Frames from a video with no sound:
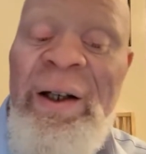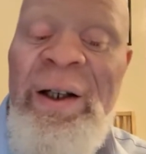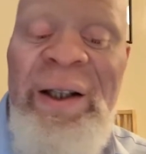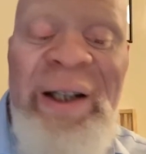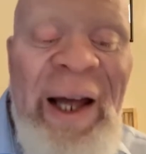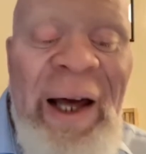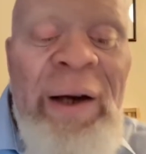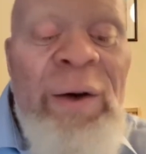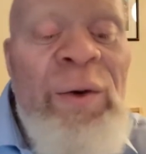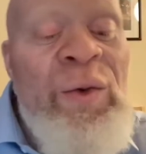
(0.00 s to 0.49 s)

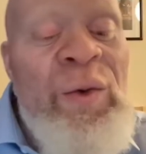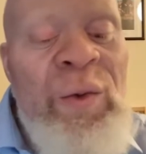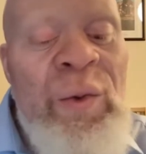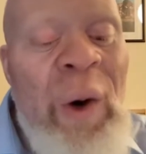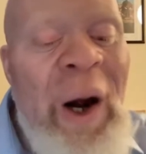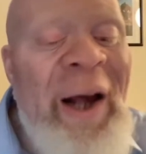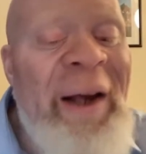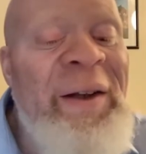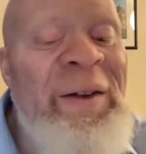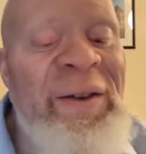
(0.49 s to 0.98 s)
Like,
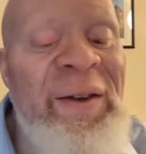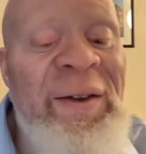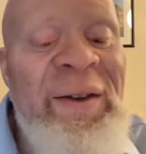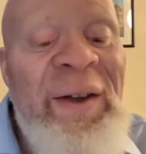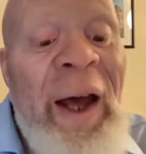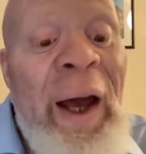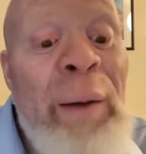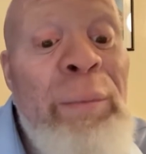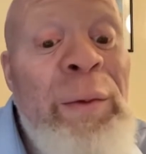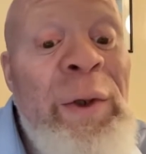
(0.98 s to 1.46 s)
why is this
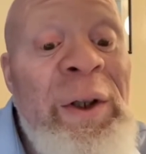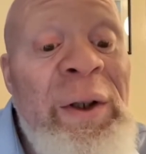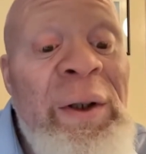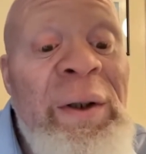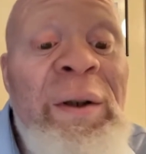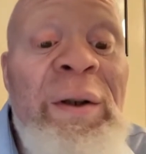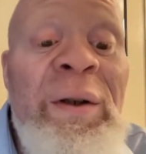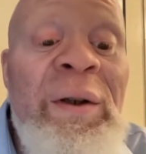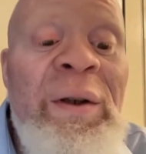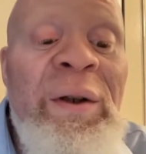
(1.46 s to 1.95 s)

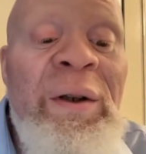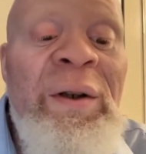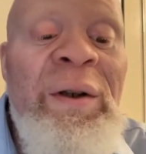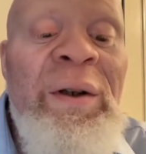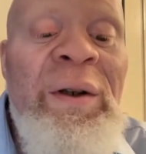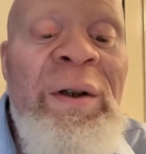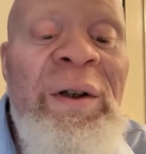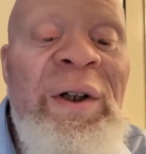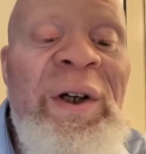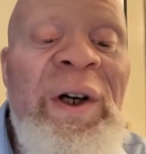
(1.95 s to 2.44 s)
happening?
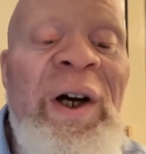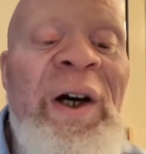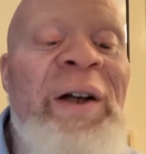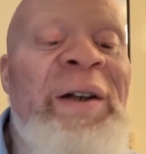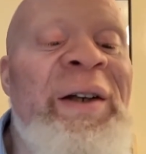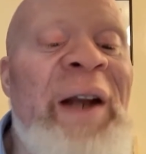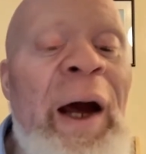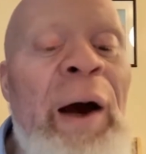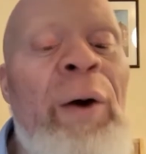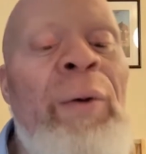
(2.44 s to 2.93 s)

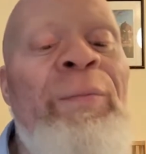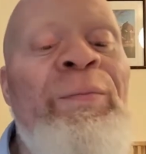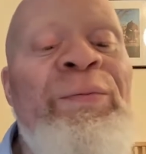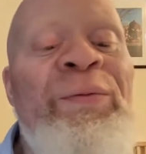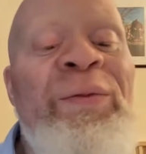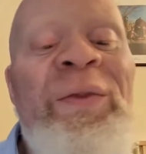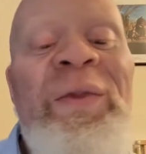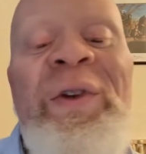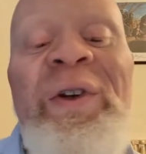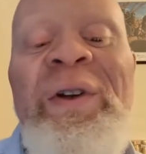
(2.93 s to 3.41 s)
Now,
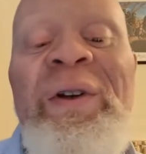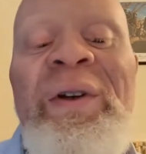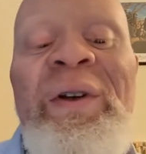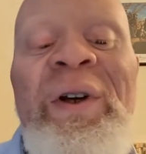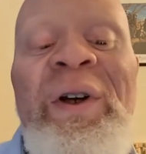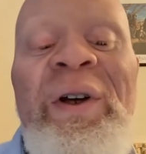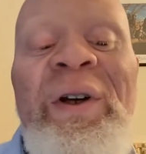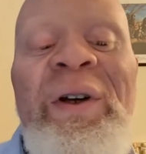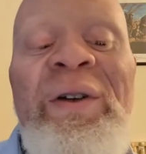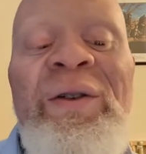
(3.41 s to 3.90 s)

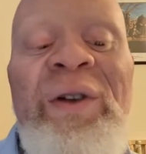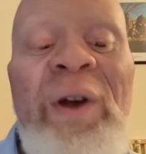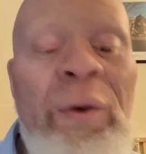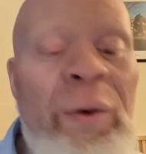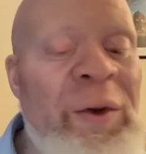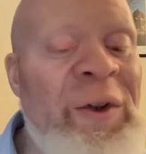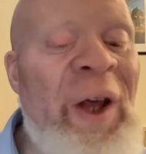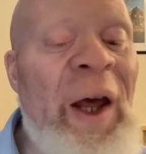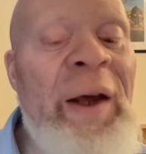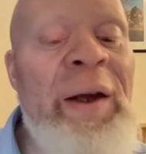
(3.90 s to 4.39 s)
there
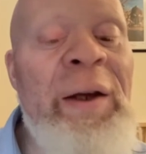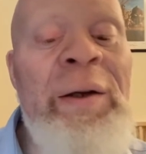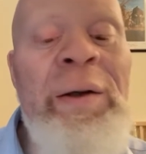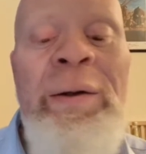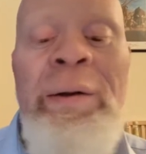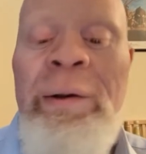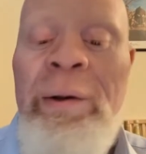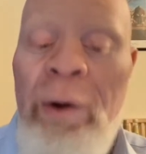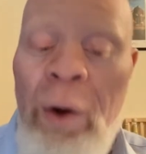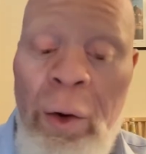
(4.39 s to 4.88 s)
is a
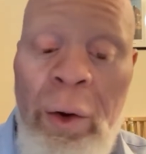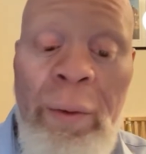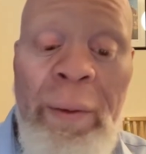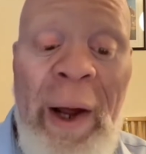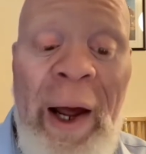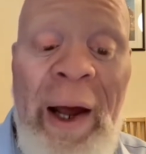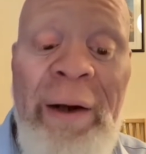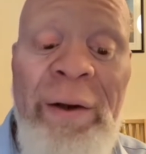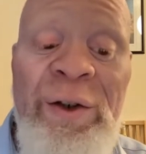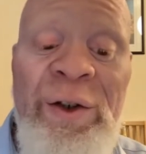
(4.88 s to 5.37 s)
lot of
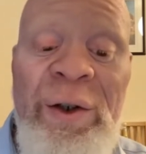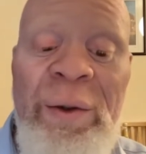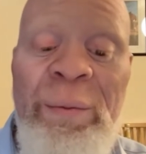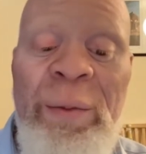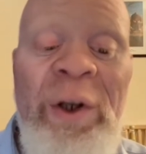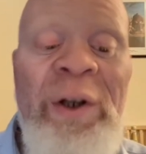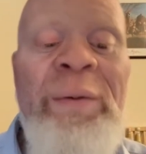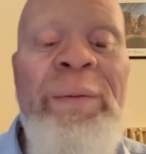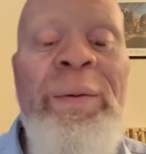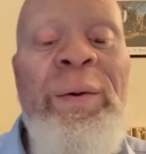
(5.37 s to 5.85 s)
action,
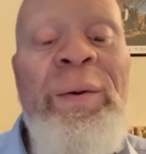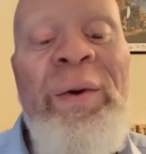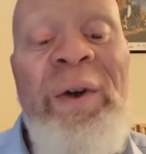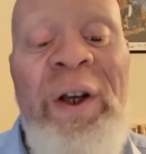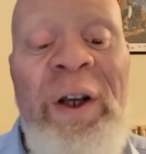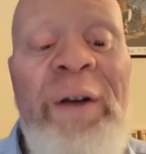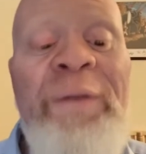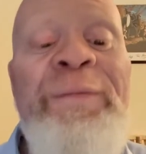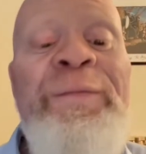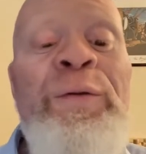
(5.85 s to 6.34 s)
people.
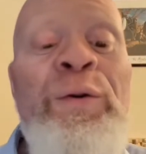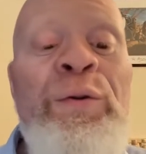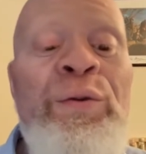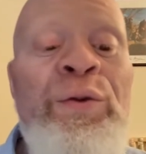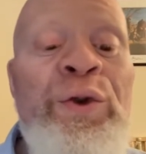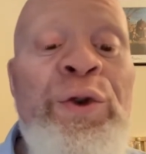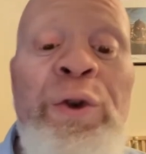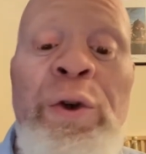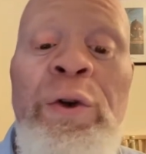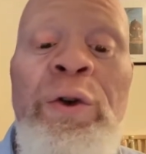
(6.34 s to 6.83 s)
If you
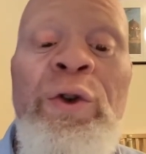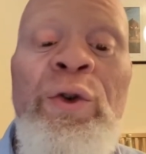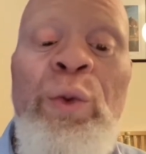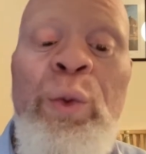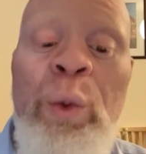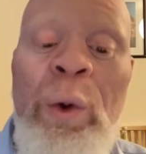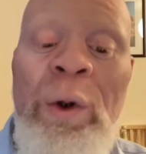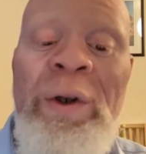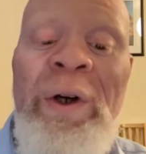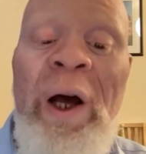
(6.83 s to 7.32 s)
just
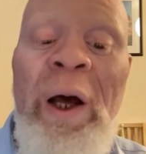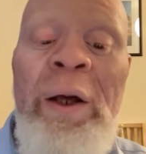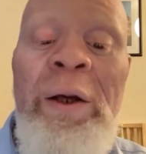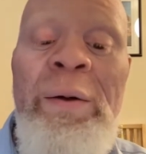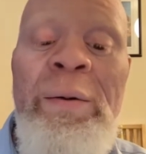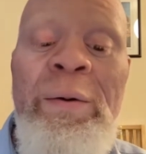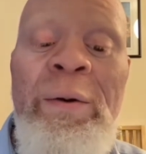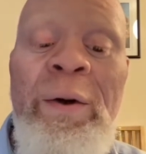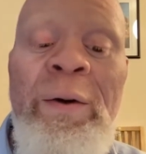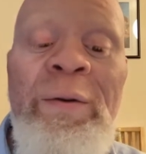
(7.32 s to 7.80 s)
want
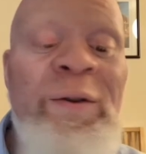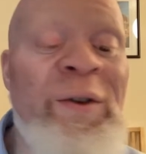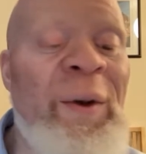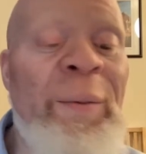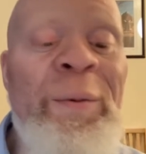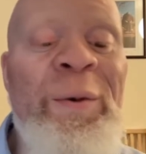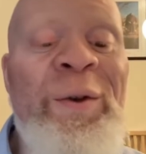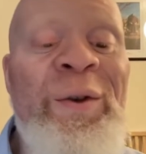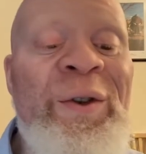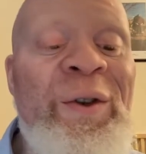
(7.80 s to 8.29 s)
a
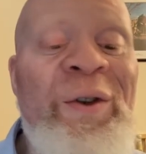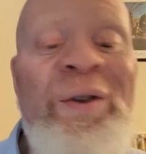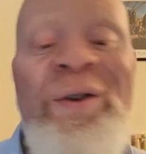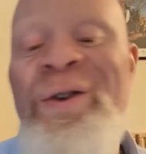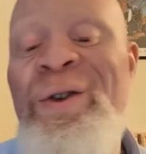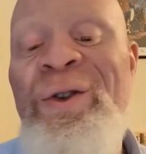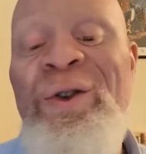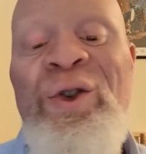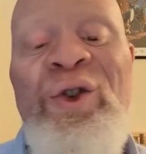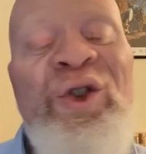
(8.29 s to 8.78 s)
something to
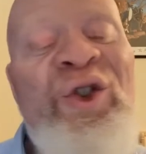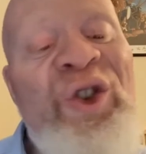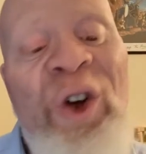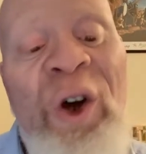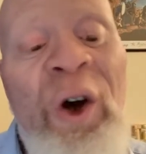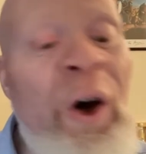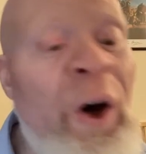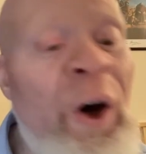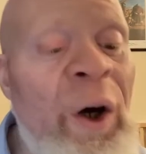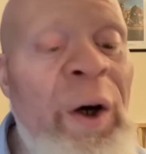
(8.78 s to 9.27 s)
just
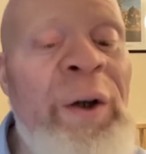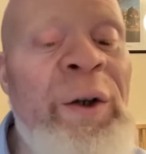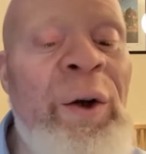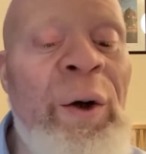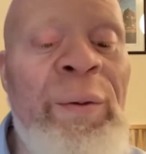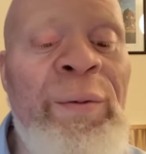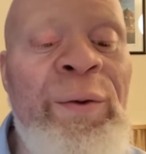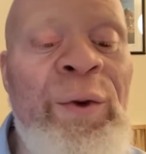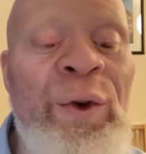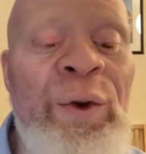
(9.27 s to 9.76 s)
turn off
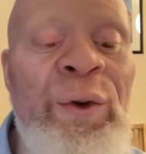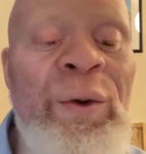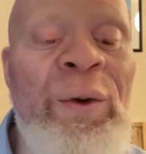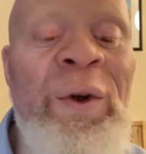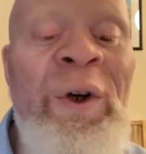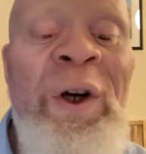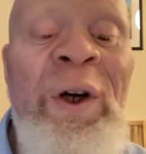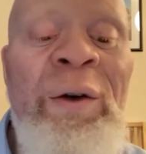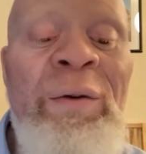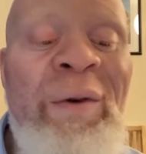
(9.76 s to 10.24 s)
to,
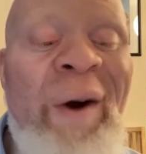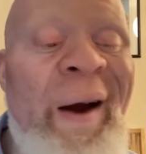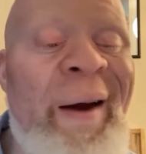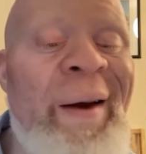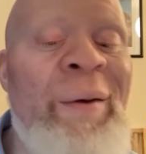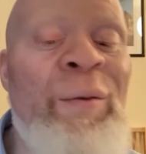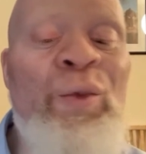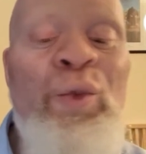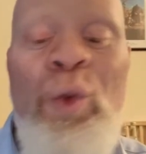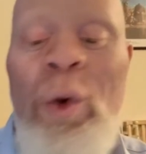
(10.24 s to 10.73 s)
right?
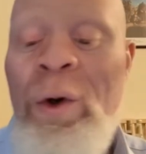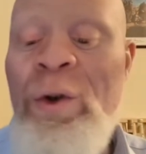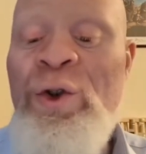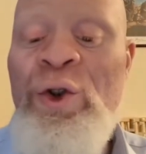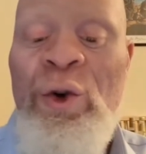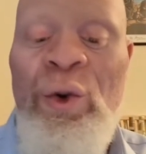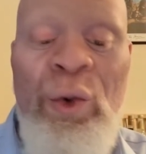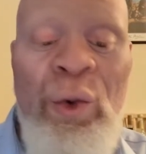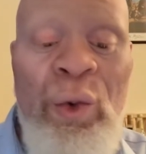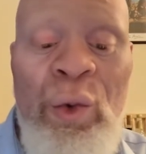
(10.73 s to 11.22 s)
Watch
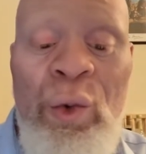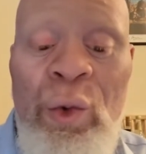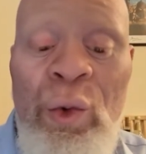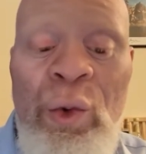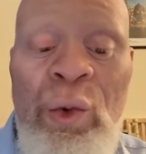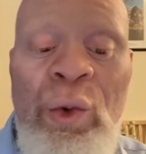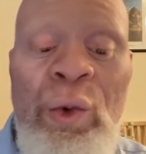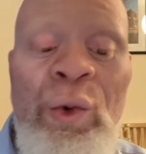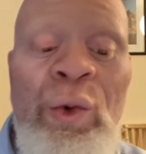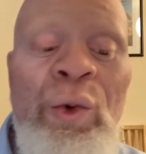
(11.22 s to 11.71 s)

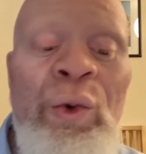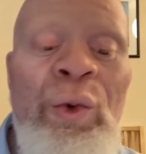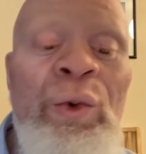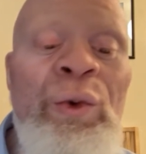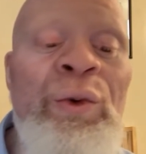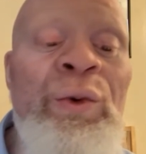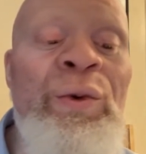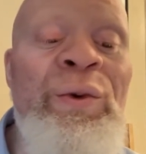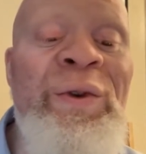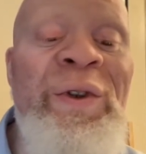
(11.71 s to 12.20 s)

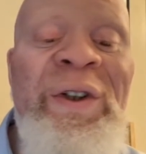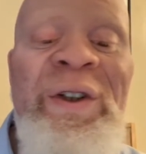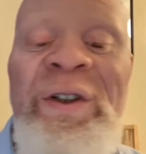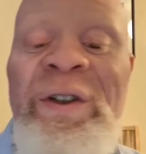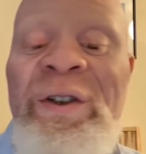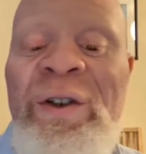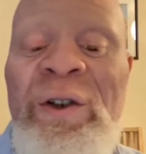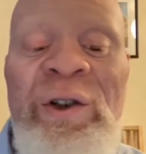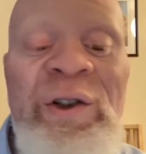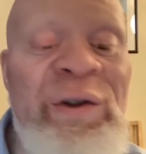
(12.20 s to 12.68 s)
all these
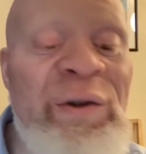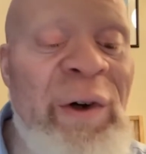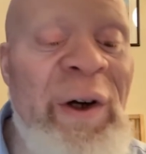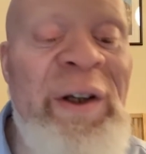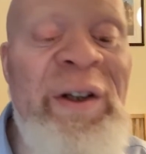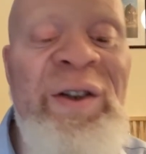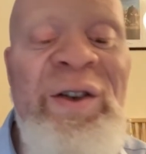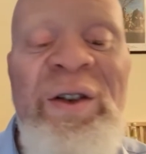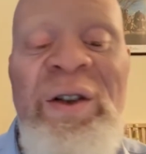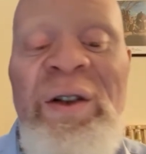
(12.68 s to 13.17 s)

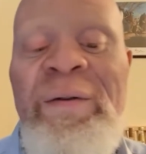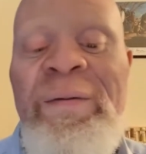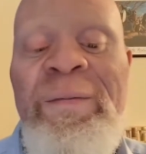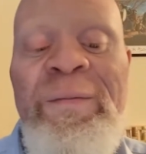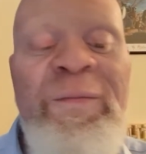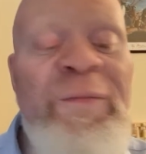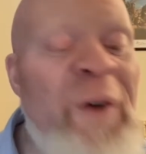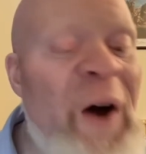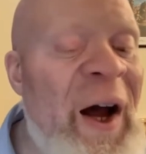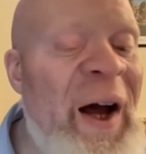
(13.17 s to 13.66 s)
crazy
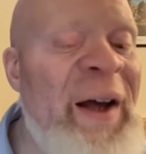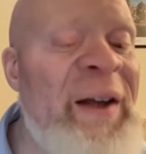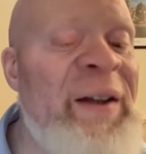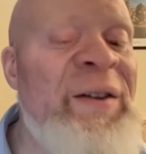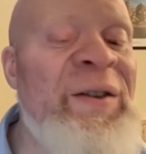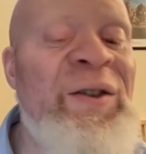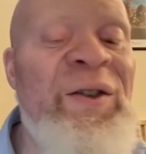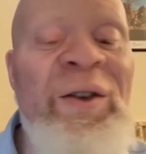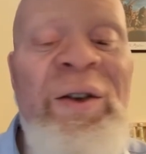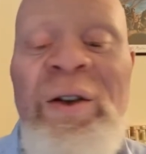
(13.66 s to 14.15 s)

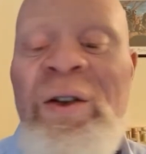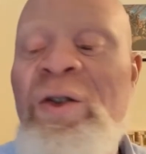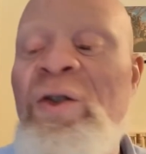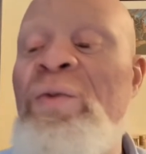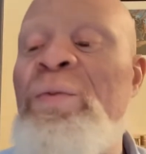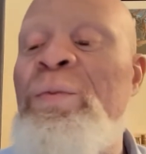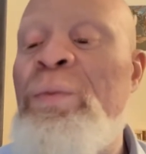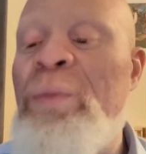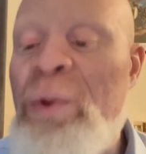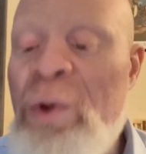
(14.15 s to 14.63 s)
fights and
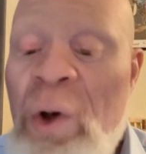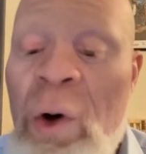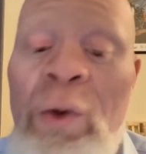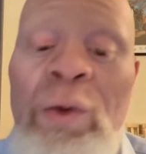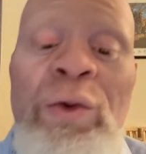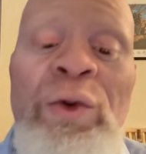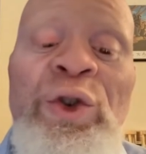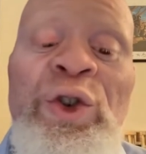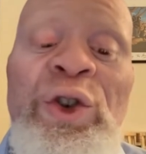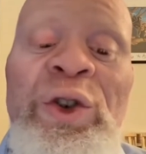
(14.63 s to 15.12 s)

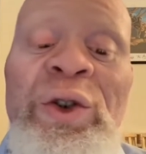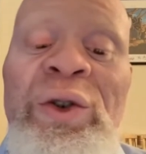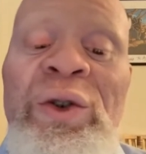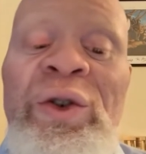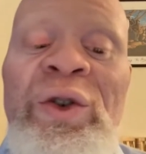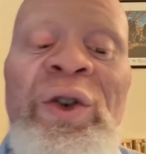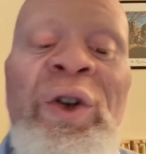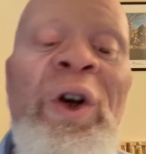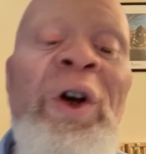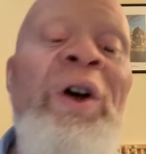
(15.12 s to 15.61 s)
explosions.